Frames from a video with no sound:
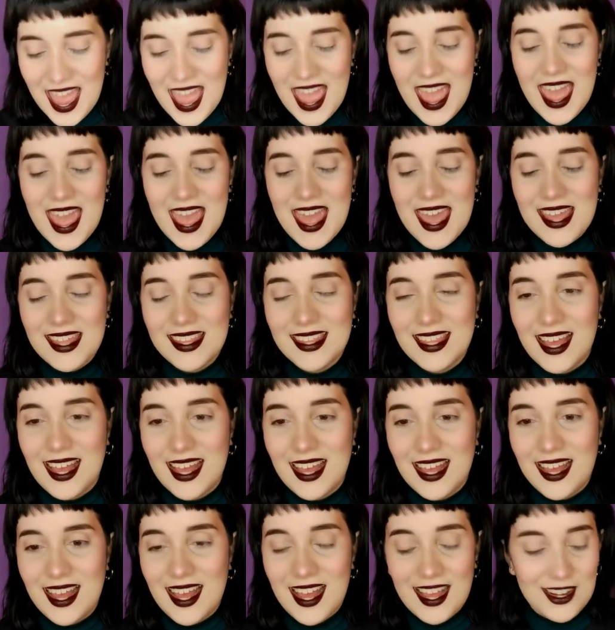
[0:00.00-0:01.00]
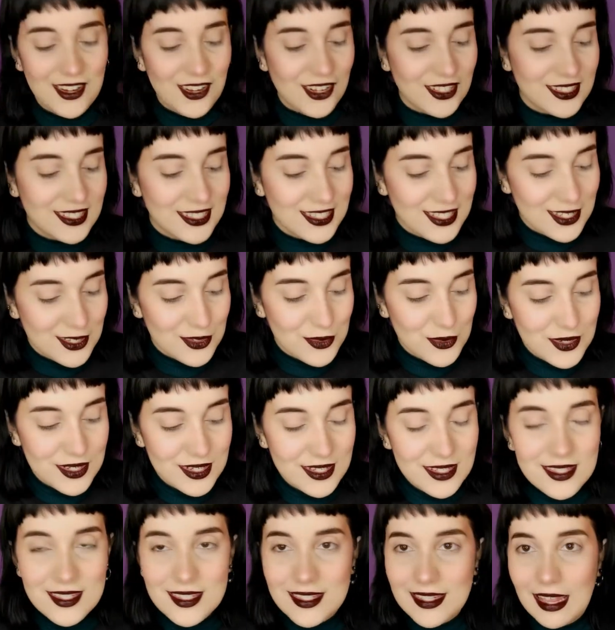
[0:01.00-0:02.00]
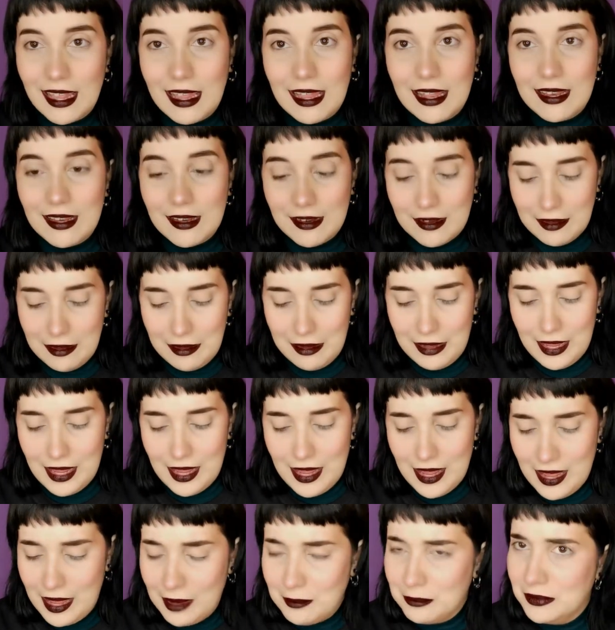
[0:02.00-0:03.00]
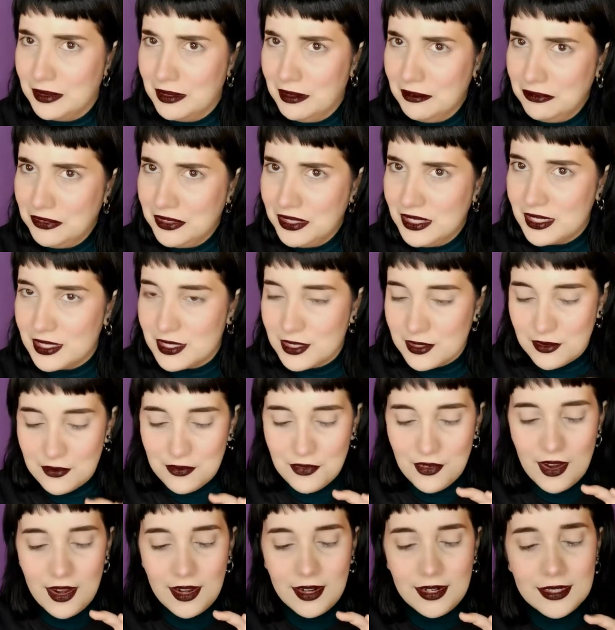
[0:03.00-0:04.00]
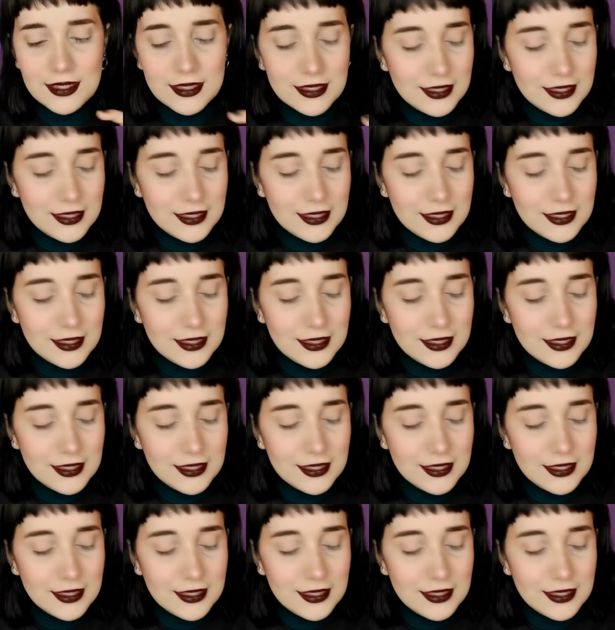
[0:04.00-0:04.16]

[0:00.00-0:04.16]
and I got these ones and I'm loving it so far.